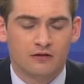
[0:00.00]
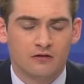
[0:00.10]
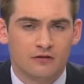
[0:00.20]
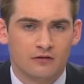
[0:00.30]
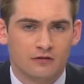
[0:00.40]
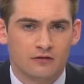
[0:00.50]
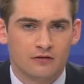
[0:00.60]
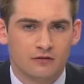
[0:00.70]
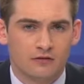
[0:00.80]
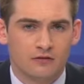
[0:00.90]

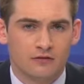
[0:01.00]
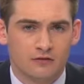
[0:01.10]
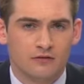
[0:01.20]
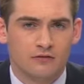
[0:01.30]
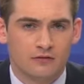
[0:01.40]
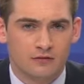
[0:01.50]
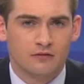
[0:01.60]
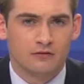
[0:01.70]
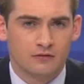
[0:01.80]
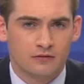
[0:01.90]

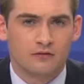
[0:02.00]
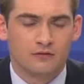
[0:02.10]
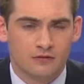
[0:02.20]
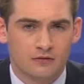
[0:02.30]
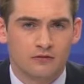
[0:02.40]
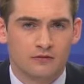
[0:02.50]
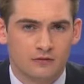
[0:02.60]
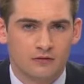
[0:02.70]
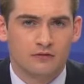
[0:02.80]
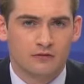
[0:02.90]

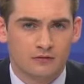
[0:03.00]
This person isn't speaking.